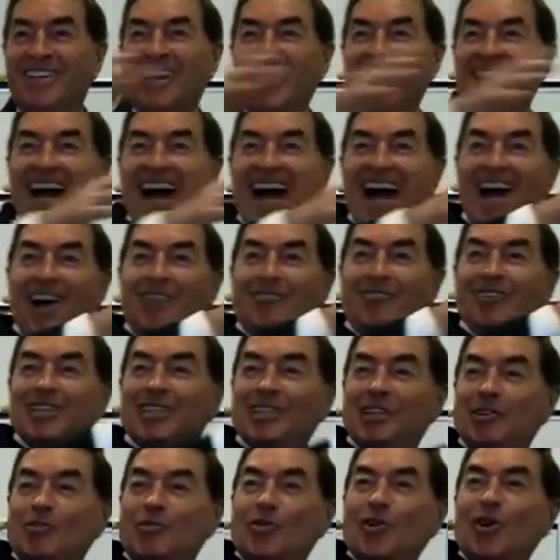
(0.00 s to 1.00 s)
how in the
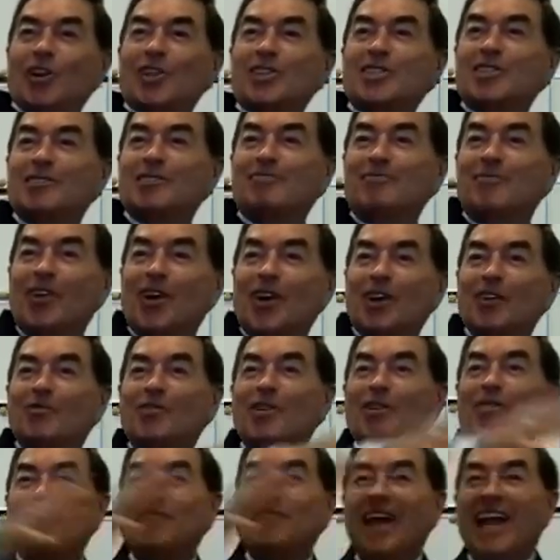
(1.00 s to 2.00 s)
world somebody would be
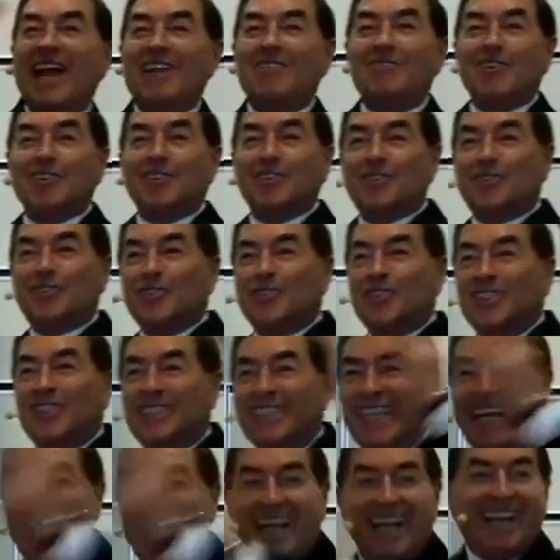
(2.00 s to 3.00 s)
able to
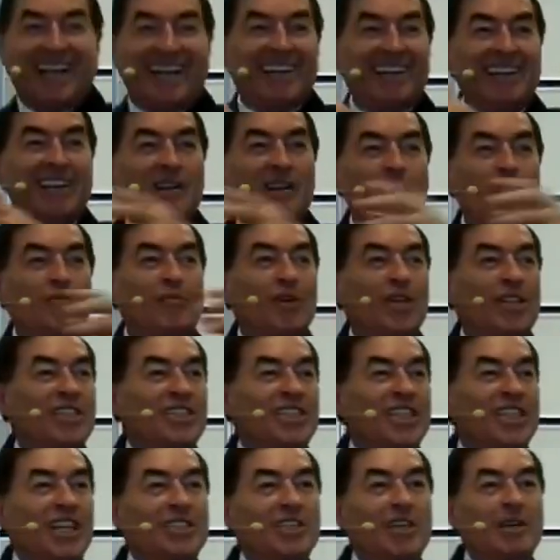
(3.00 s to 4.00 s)
tell with such
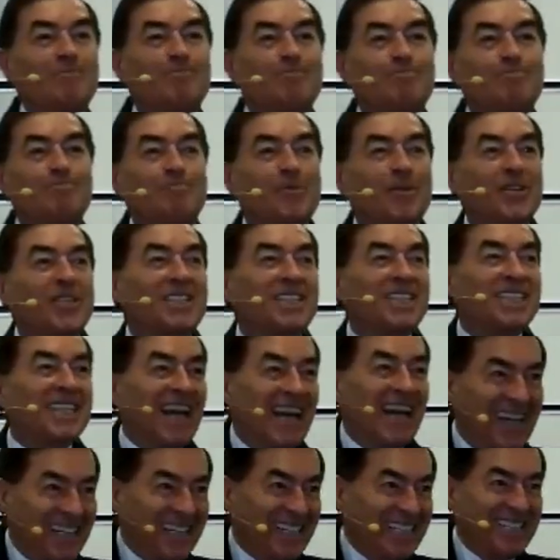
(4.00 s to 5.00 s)
a
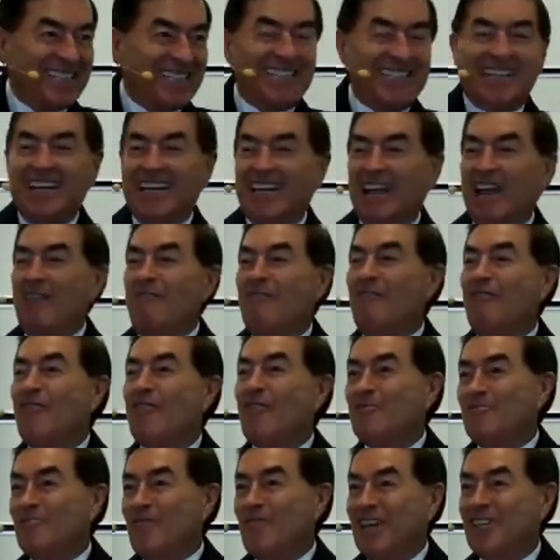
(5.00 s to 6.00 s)
precise
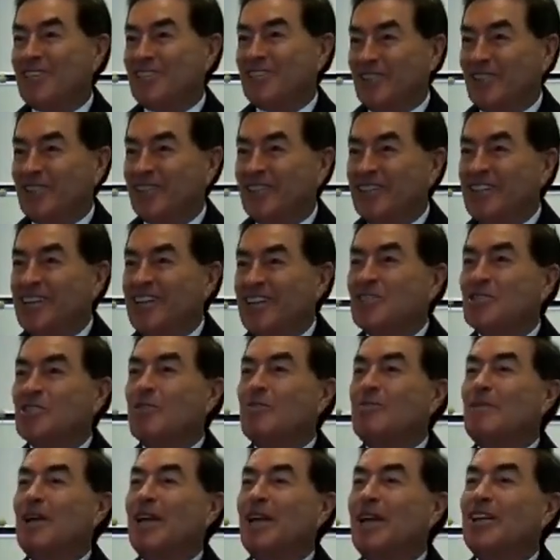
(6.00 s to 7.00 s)
information so many
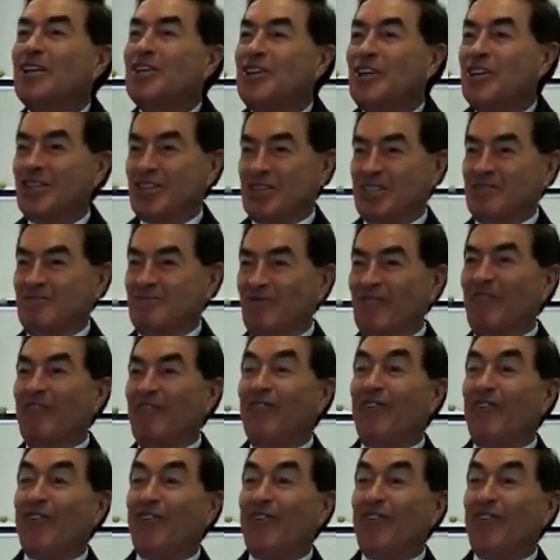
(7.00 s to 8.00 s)
years before?